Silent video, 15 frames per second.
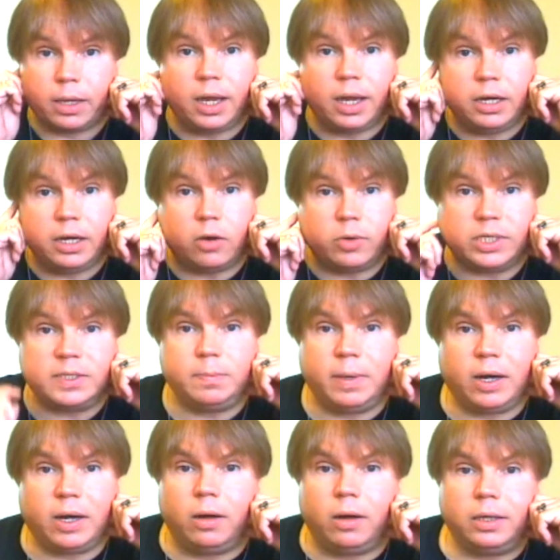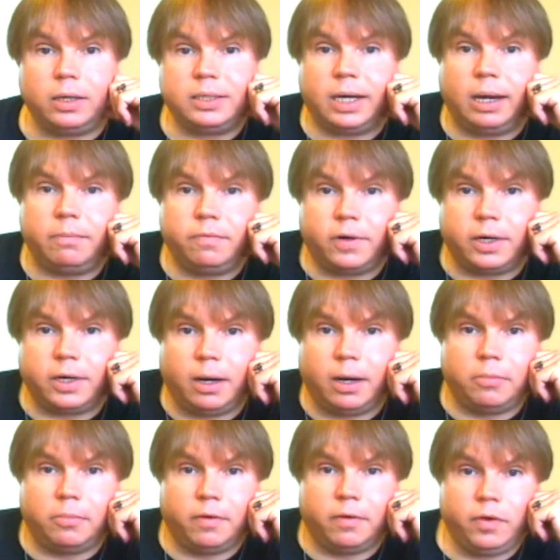I know it's been a hard time for a
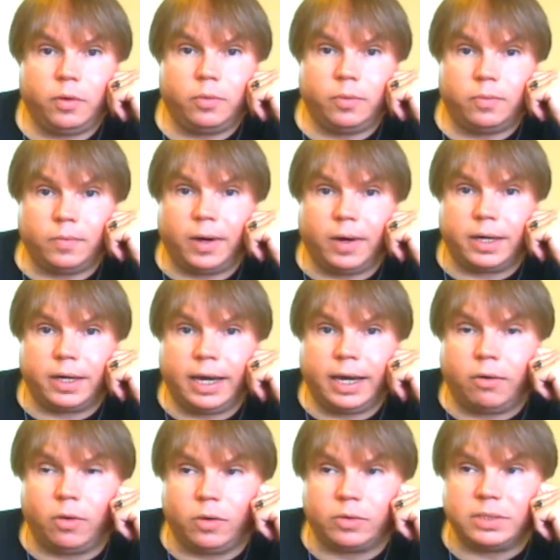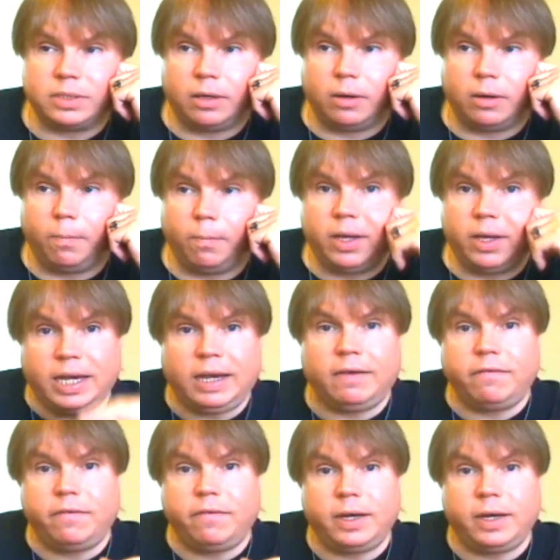number of you right now also. But
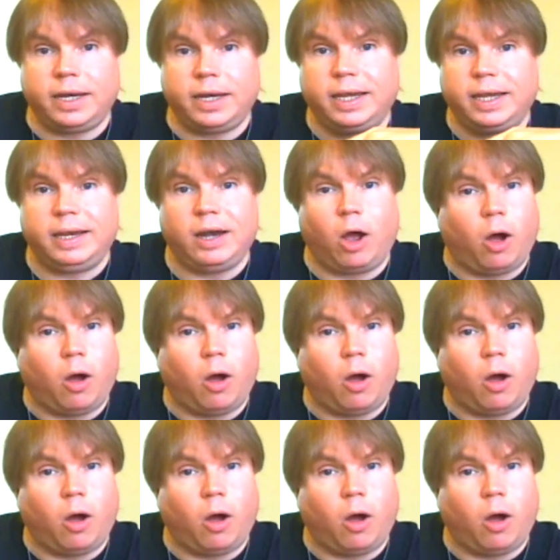even in